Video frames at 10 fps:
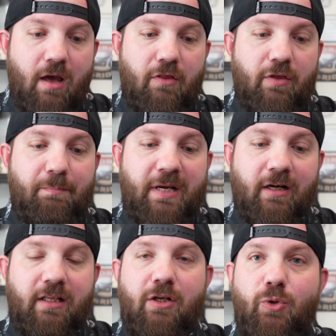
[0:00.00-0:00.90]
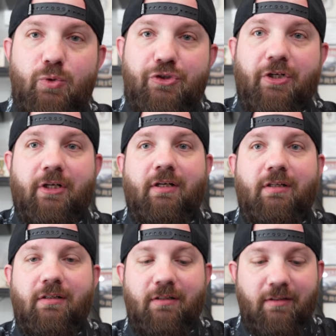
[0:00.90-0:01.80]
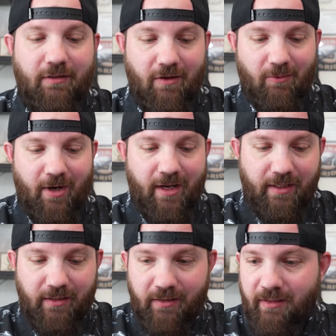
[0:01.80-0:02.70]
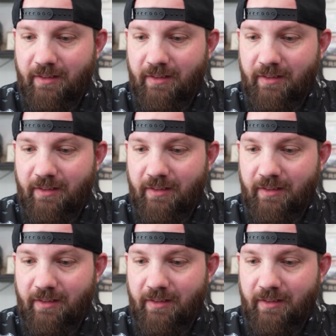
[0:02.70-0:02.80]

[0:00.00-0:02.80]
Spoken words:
The Bearded Hoosier. Alright.